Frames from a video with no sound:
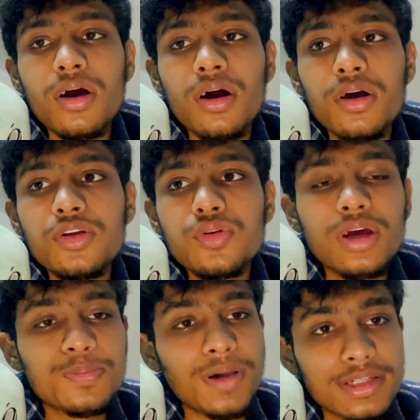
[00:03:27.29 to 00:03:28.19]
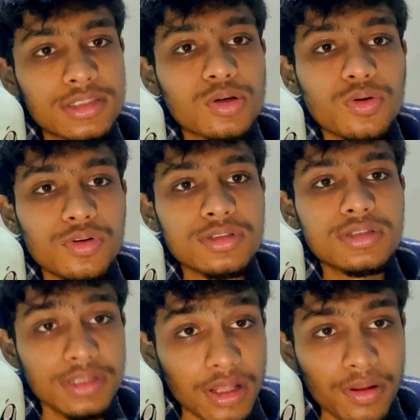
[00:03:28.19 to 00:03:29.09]
you can pass the course
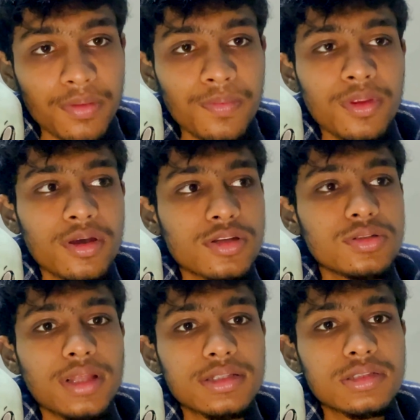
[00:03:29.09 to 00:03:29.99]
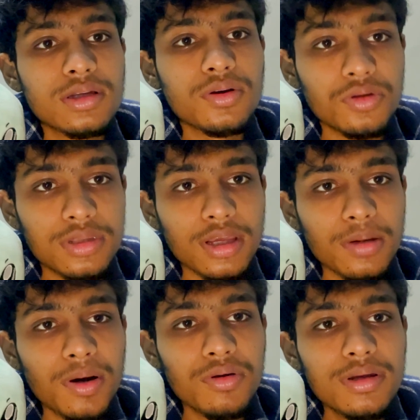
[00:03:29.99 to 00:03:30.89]
still. So that's the good thing
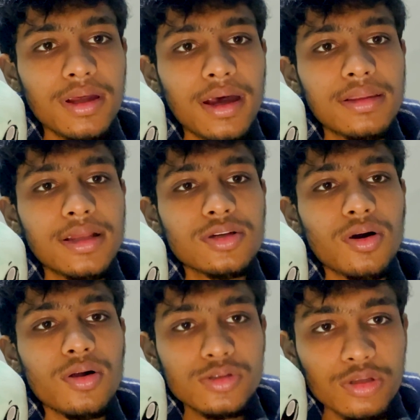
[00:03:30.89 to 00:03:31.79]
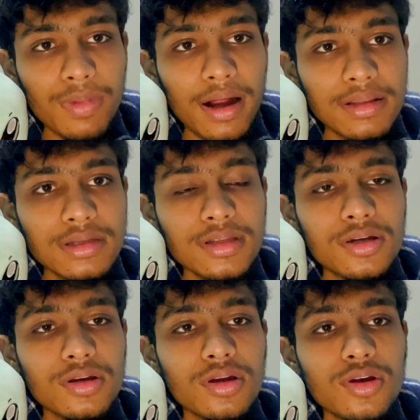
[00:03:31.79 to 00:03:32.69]
about it. And that's also the bad thing, that
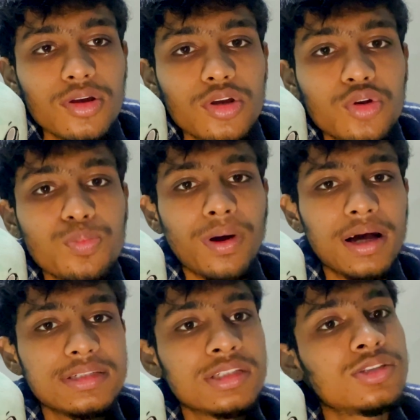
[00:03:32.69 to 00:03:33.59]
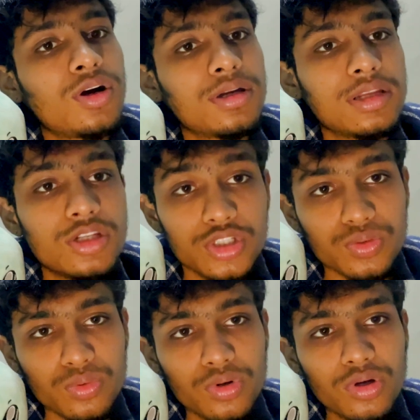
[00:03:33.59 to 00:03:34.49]
to pass is not an issue.
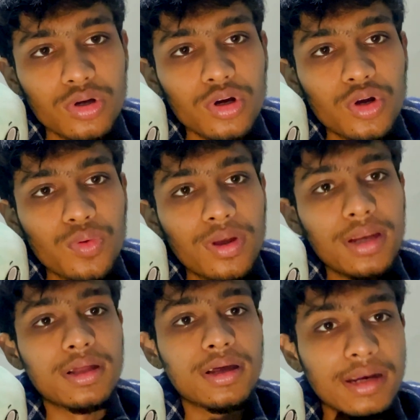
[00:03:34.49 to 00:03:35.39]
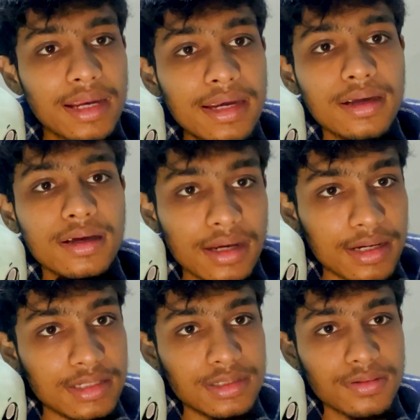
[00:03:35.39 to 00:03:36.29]
To get great
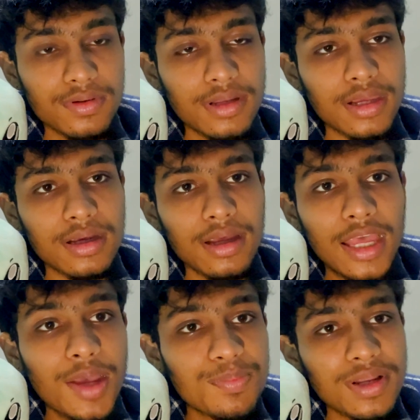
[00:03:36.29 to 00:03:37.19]
grades, like A+,